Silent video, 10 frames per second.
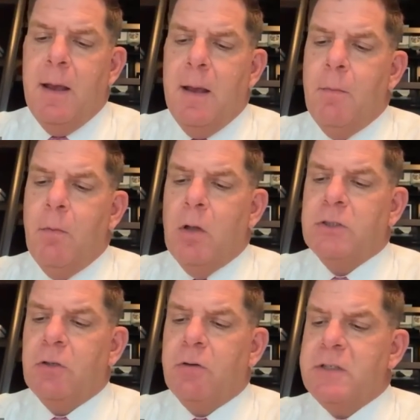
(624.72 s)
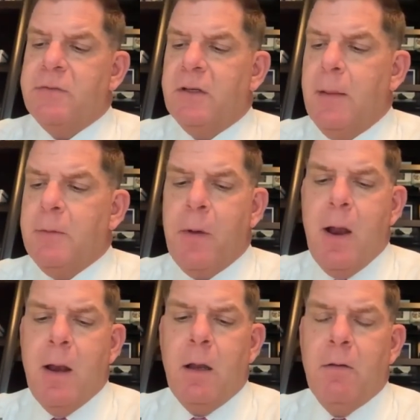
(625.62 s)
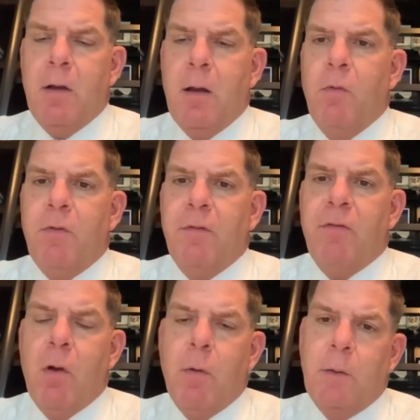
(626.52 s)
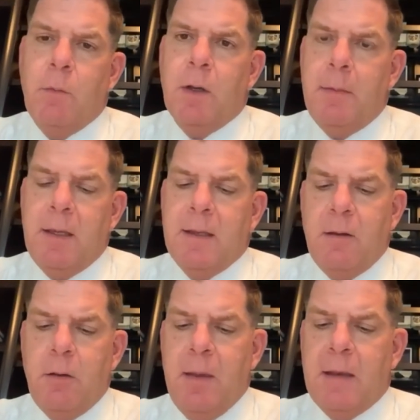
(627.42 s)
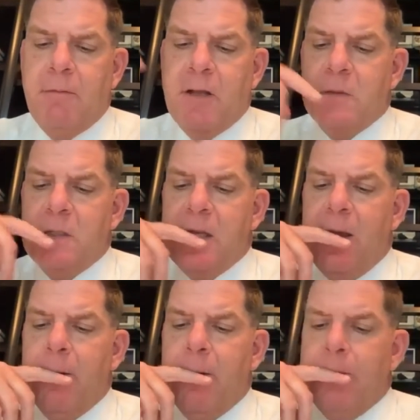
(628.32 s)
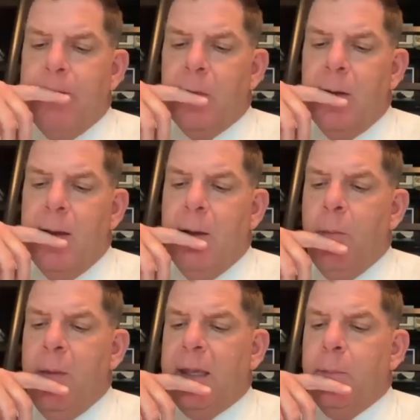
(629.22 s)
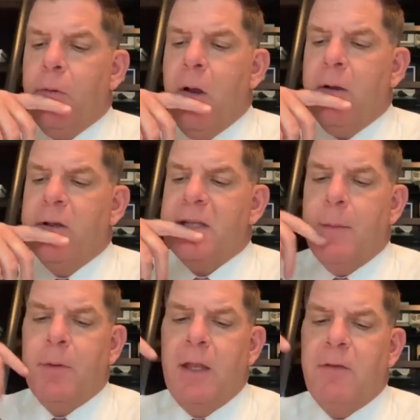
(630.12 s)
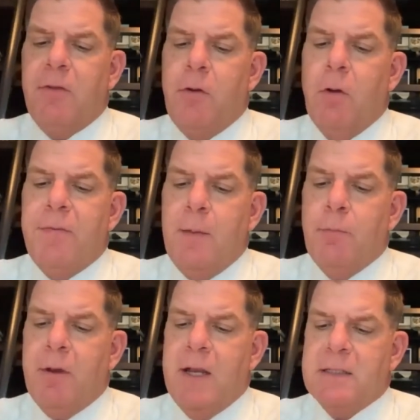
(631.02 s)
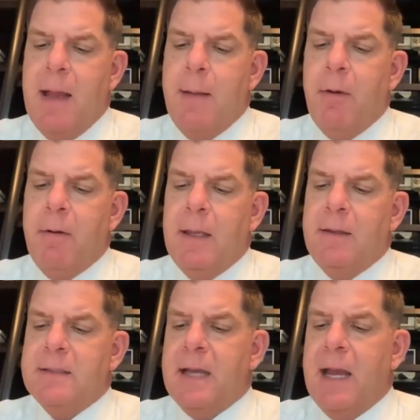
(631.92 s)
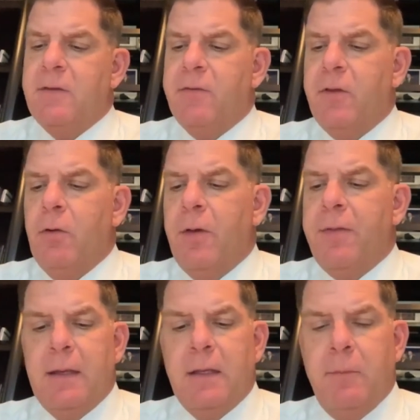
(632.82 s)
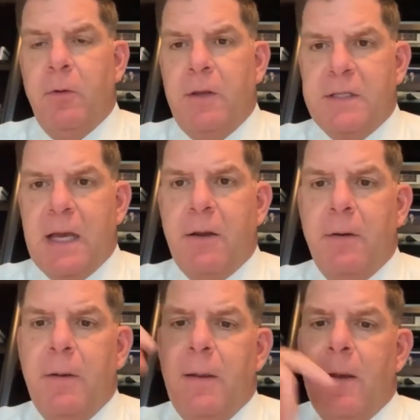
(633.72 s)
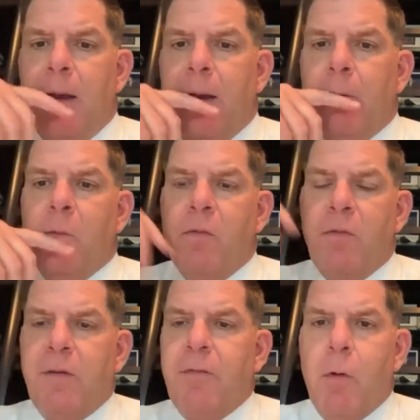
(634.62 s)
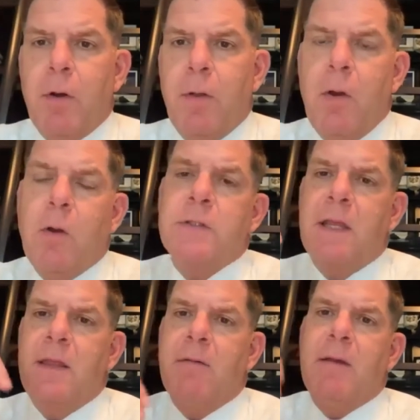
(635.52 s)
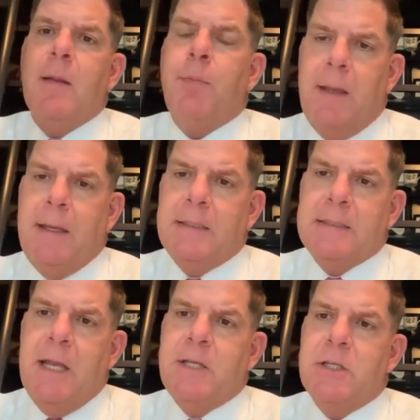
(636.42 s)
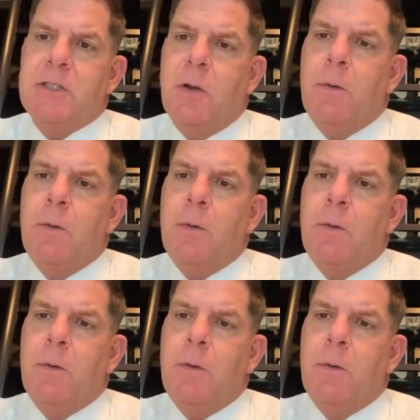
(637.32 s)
also Christopher Columbus Park are moving forward, and we're going to be continuing to make investments there. We're making progress in our plans to the North End Branch Library and designs for the North End Community Center. We're moving forward on those. They're in the planning stages. So